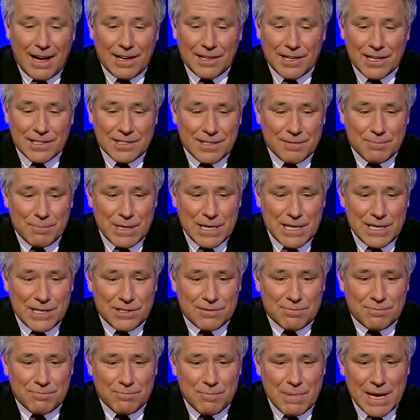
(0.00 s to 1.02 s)
I guess it
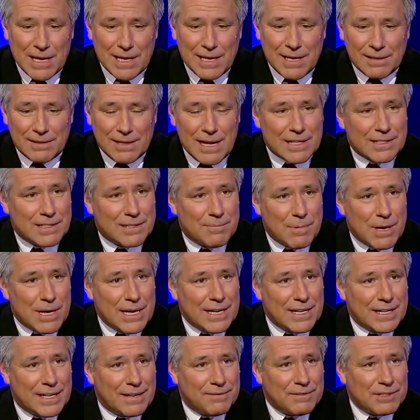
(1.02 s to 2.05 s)
means making lots of money,